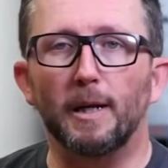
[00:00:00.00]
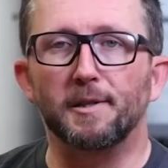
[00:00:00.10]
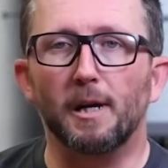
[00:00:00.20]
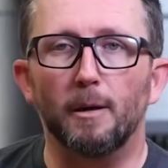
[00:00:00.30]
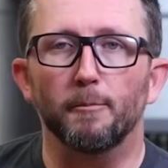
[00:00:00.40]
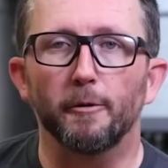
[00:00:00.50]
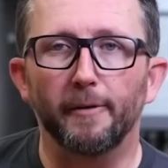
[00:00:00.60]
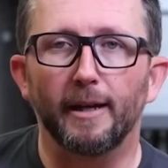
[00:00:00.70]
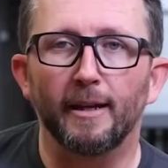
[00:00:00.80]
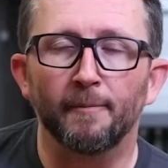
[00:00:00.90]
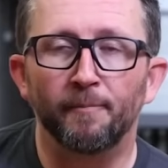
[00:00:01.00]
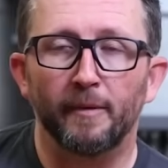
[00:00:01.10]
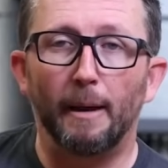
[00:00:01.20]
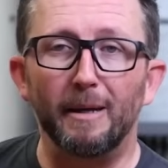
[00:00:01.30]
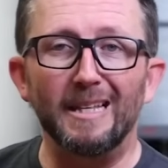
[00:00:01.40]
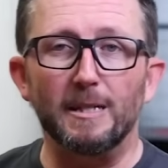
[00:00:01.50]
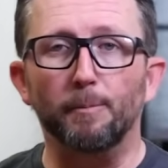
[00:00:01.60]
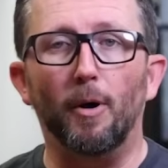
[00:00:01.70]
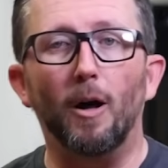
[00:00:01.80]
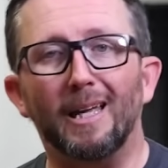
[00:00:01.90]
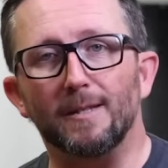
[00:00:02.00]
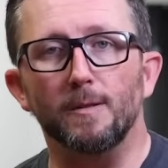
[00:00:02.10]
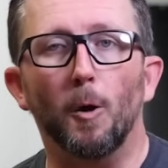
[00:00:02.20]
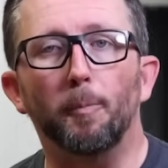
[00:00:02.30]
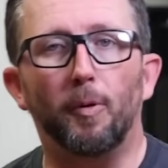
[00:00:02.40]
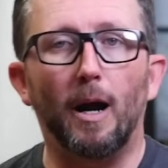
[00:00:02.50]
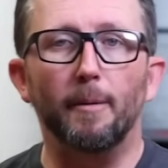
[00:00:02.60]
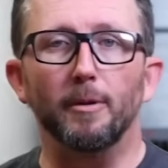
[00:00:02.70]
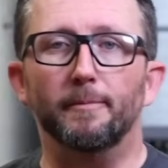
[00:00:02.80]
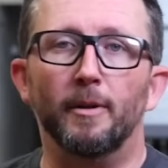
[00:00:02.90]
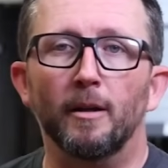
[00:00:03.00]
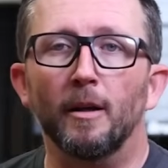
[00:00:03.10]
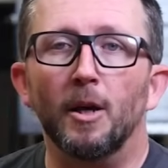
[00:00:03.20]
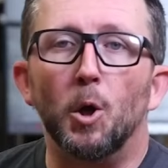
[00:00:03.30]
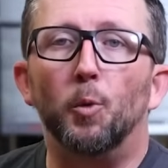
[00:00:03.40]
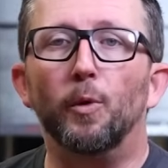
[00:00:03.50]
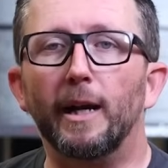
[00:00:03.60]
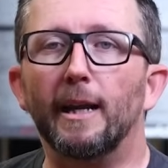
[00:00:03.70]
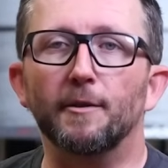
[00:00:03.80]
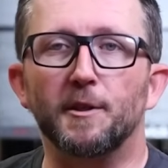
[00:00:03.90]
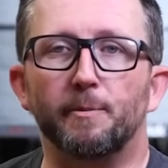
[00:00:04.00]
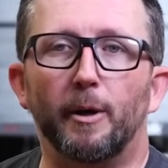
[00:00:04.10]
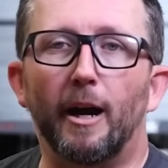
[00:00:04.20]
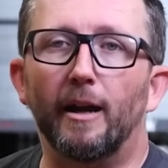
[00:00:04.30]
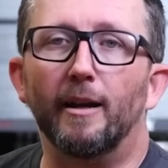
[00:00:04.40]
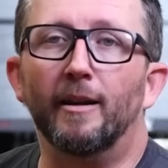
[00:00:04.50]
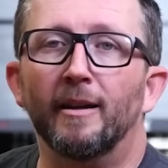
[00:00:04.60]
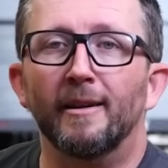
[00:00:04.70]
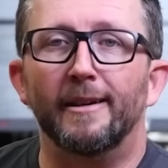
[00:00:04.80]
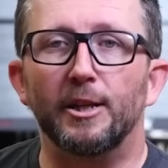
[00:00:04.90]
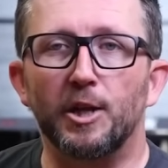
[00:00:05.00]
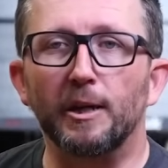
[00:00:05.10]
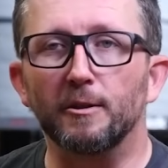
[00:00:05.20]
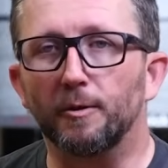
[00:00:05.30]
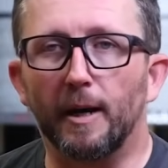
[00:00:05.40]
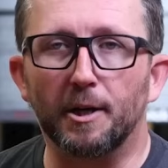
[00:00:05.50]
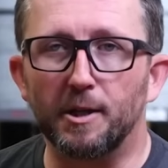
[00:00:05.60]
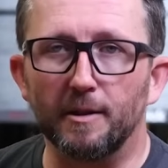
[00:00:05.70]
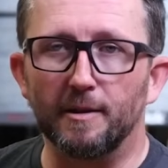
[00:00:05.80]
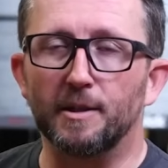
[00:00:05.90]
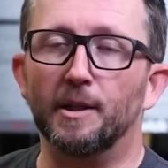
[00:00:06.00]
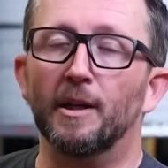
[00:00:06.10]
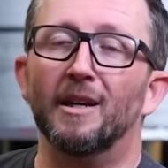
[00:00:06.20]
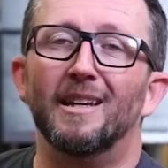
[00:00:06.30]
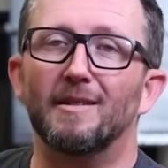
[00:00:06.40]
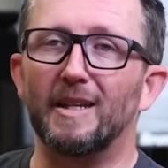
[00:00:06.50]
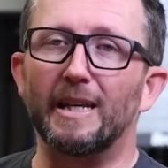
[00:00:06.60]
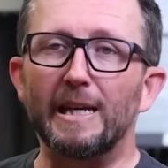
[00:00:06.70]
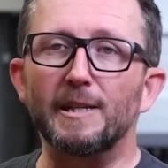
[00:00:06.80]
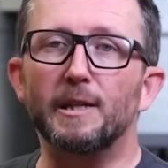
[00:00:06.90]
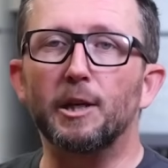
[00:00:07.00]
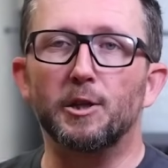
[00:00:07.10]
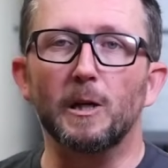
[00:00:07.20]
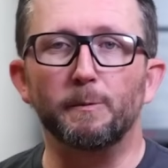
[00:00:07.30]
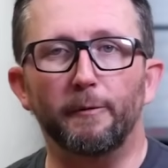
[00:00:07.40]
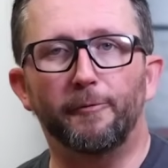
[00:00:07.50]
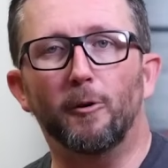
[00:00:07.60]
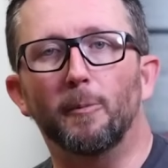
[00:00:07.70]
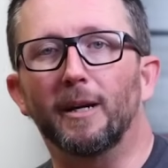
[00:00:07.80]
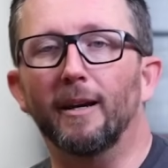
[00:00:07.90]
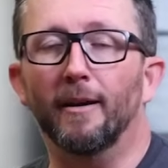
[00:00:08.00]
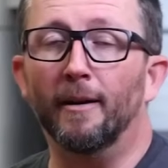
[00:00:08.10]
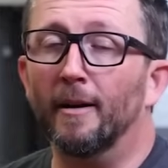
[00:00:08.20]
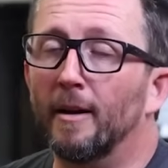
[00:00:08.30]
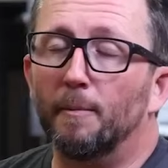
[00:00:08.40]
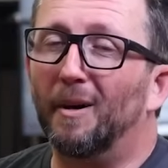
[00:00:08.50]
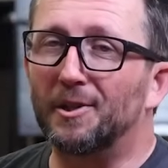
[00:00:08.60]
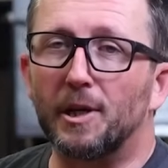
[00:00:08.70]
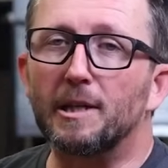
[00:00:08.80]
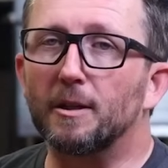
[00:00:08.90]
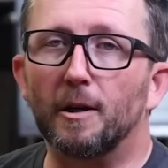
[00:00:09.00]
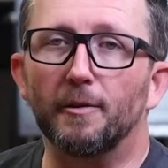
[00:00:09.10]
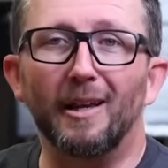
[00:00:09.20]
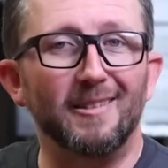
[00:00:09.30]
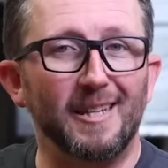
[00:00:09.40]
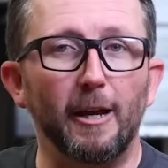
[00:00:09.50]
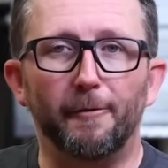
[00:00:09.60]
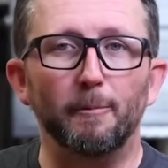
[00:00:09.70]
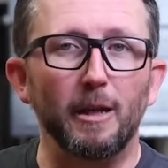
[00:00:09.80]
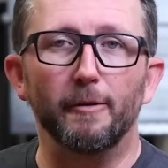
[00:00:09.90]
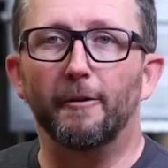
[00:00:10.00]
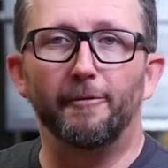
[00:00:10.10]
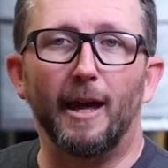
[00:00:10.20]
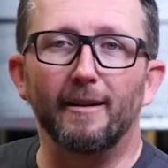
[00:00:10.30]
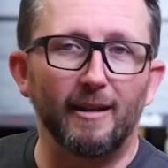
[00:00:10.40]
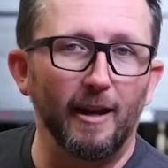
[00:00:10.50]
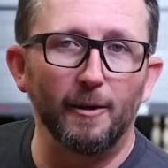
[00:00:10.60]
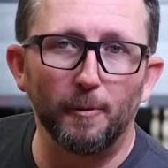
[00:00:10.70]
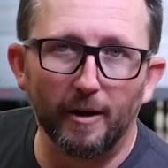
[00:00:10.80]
when I start moving in, that means the ball has no problem reading the spot and changing directions. That's an easy adjustment for me, much easier than say if I'm leaving a flat 10 or